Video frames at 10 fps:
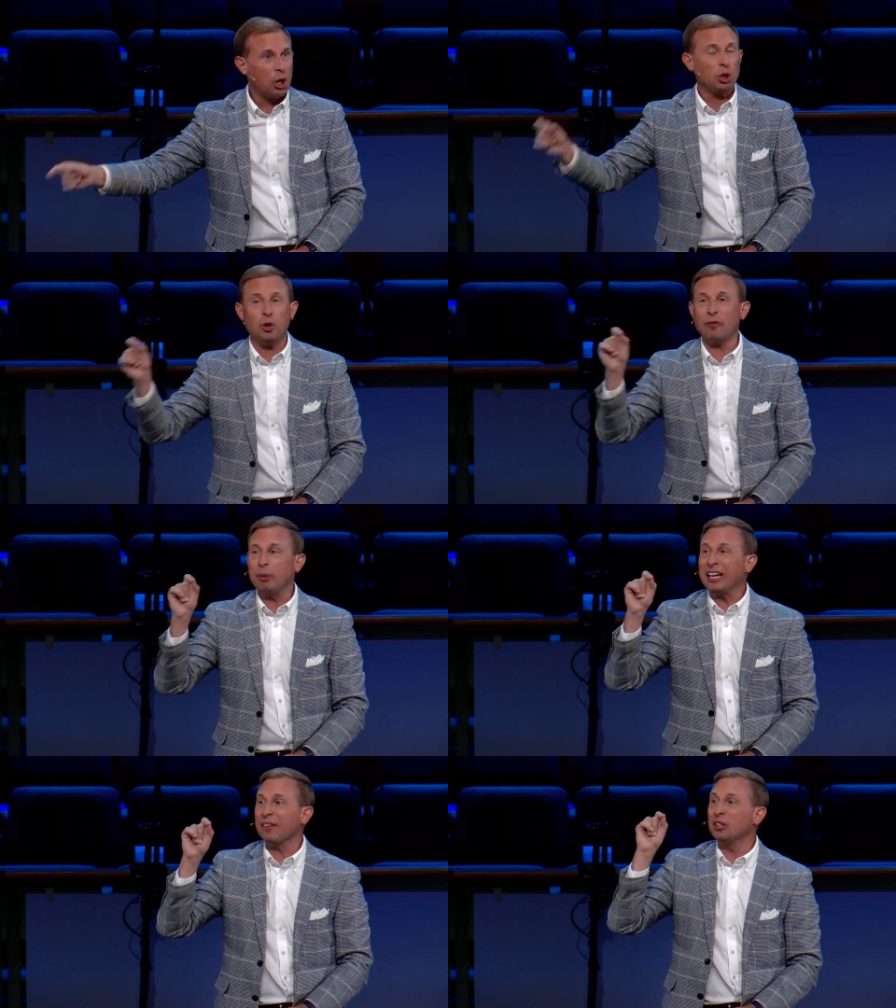You have
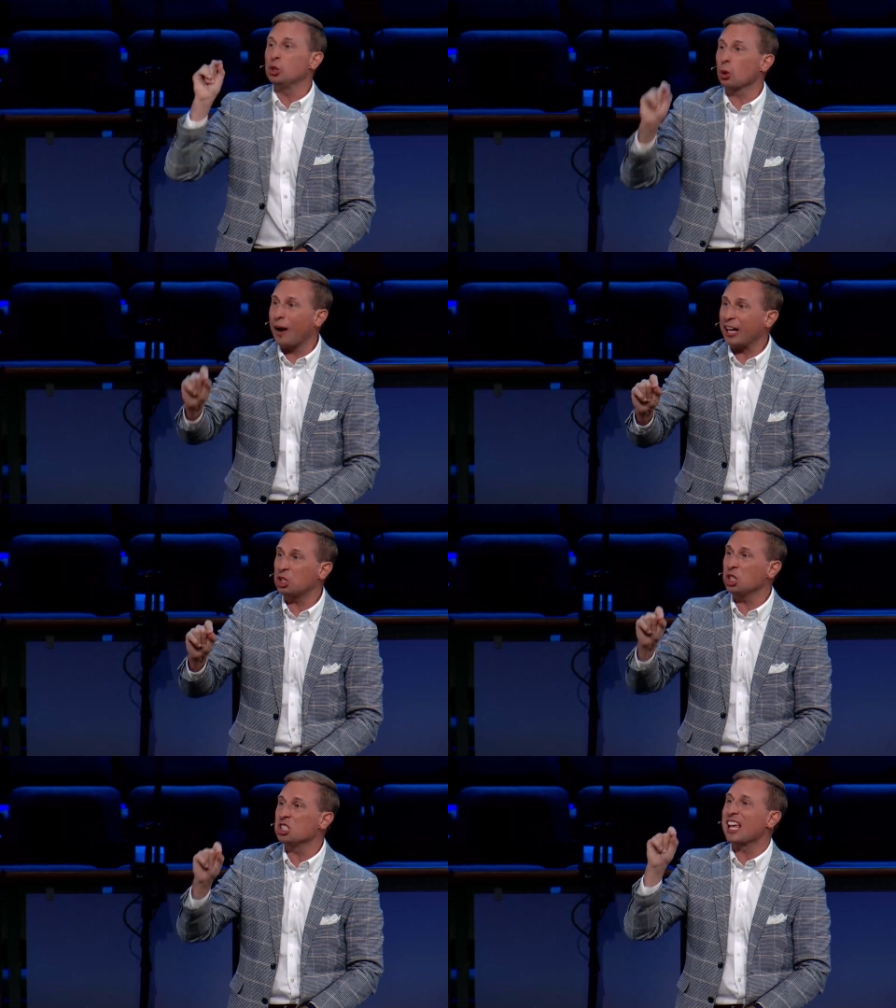been given
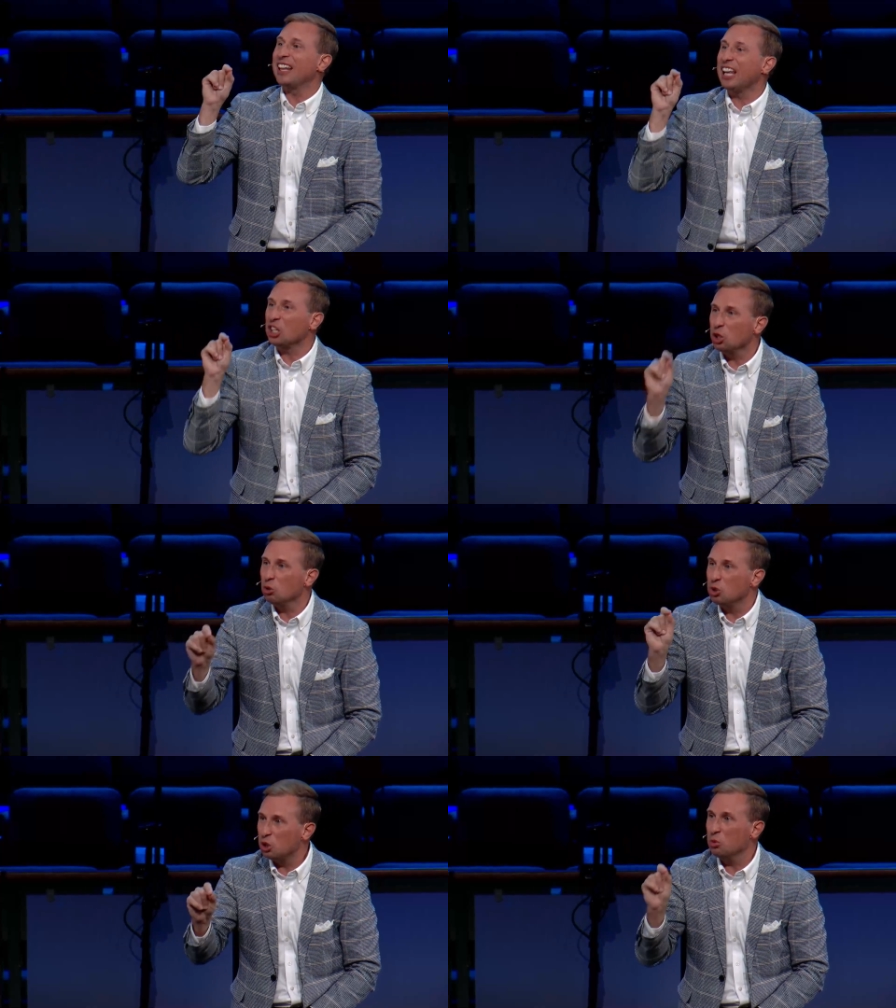directions that you
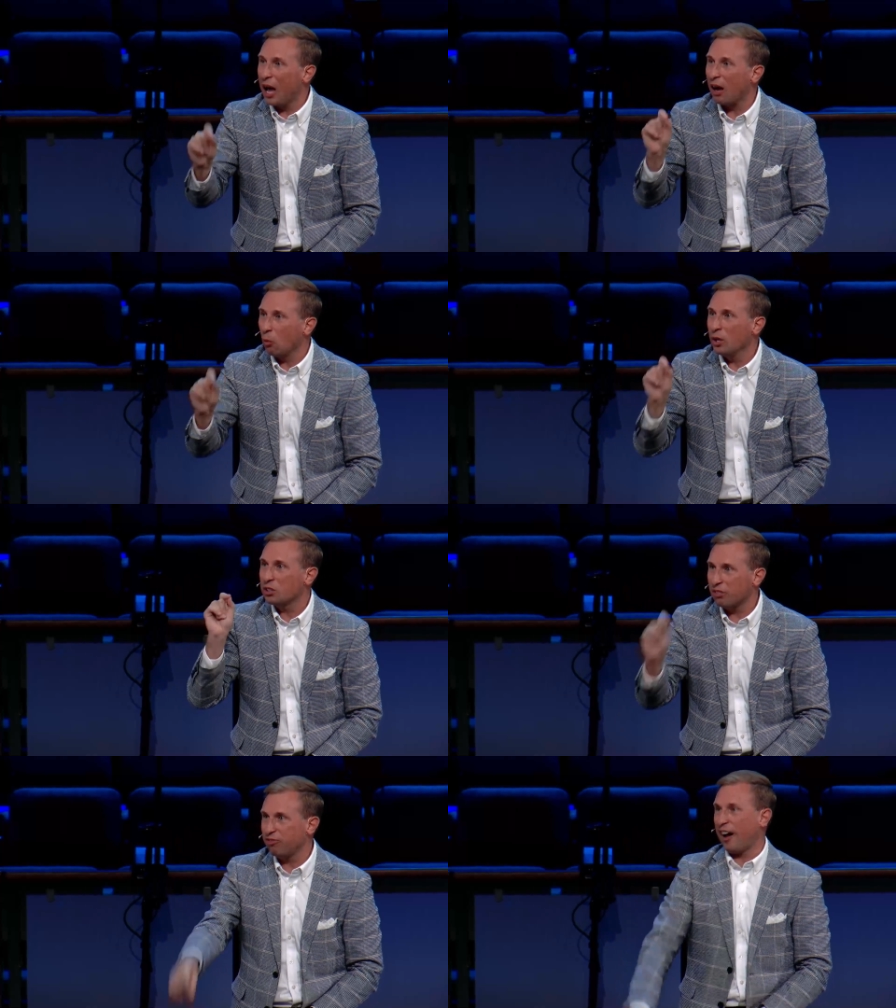do not want
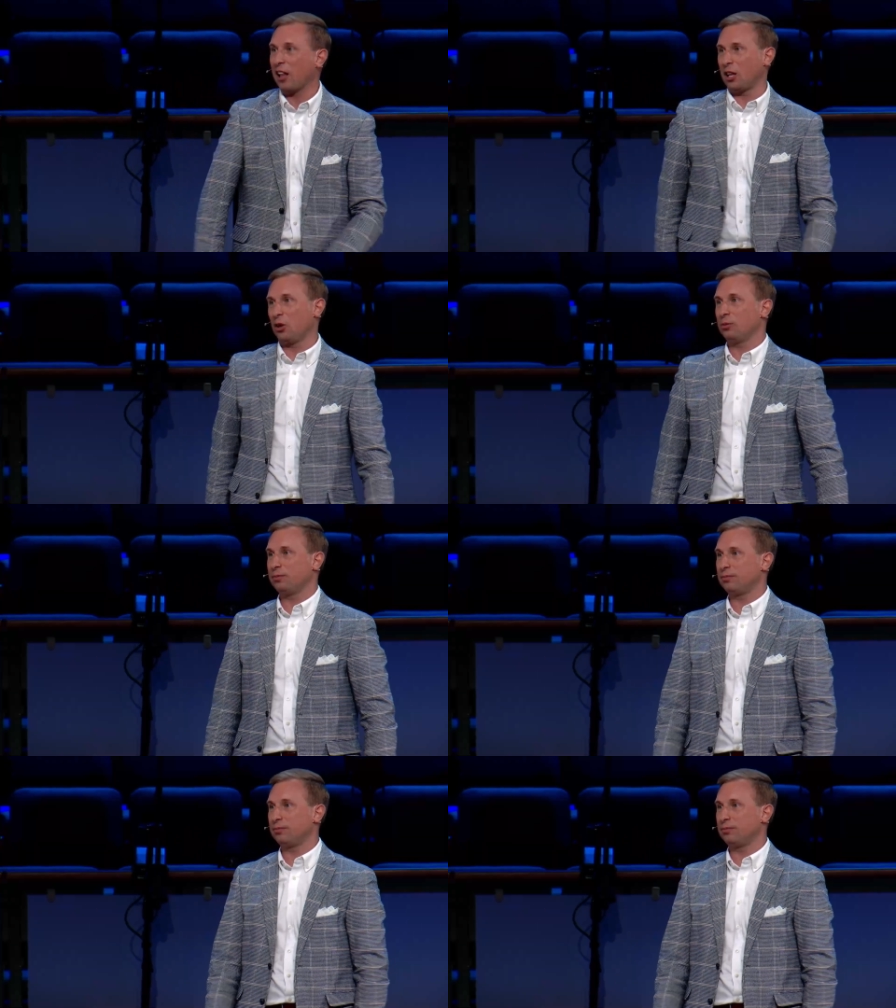to follow.